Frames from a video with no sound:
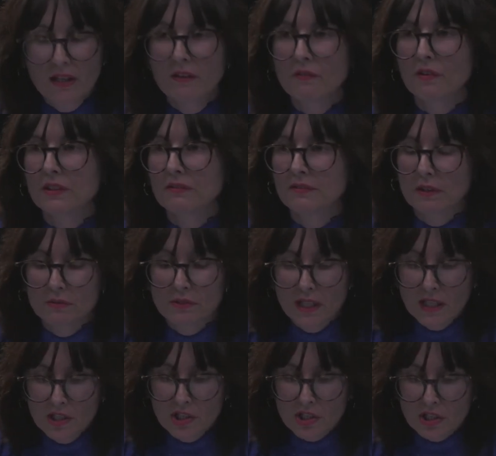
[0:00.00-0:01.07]
for the
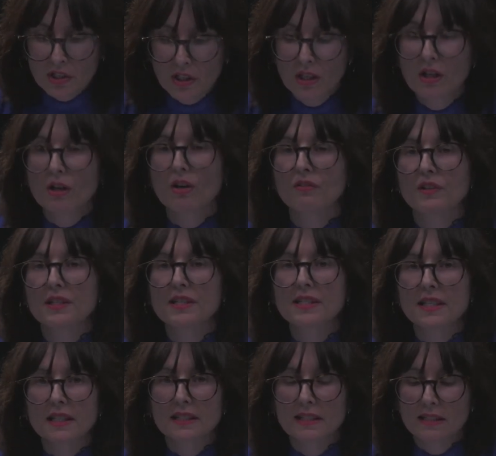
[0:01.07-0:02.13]
foundation of a
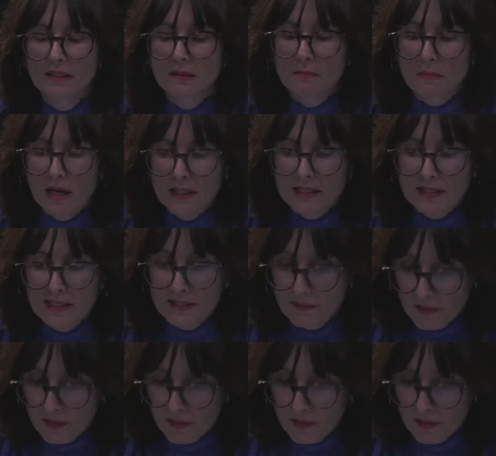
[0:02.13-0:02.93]
certain Marxist